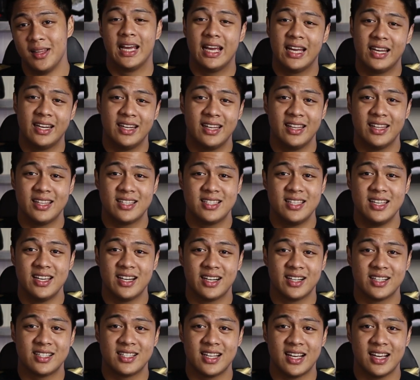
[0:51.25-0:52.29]
And in the
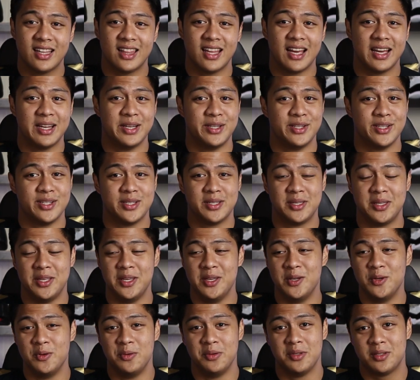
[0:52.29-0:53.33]
sneaker site, I just
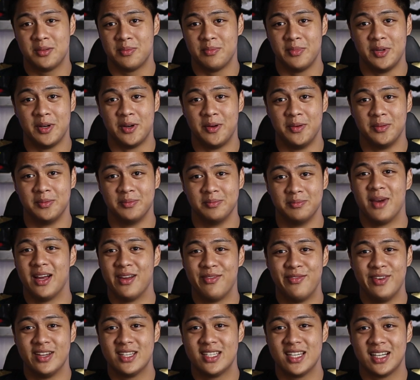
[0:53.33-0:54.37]
use, my
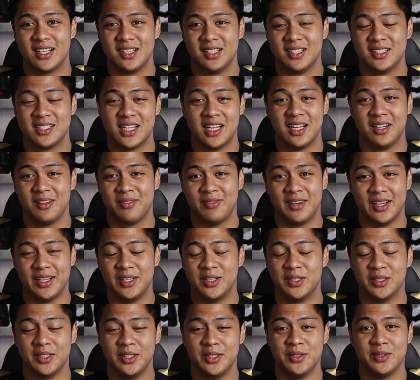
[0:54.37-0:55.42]
physical self. I
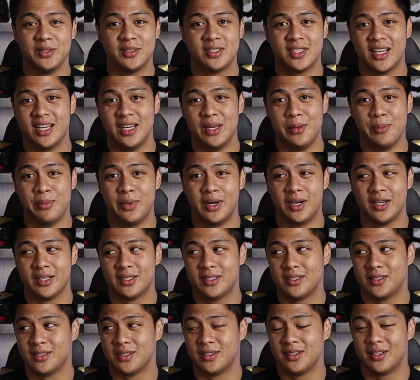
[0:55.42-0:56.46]
don't use any
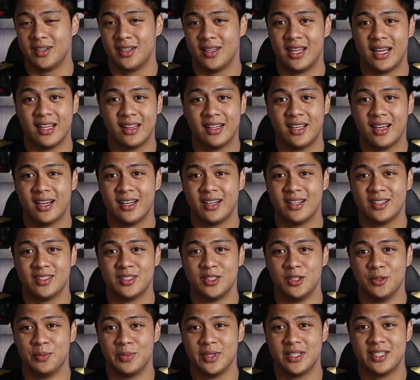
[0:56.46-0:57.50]
bots or that kind of
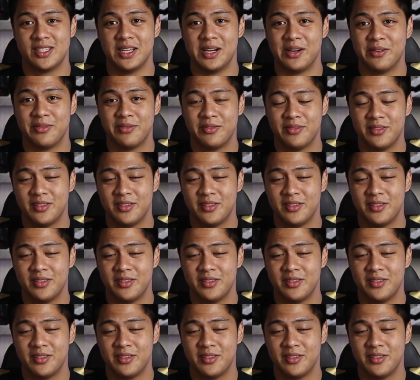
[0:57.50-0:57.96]
stupid stuff.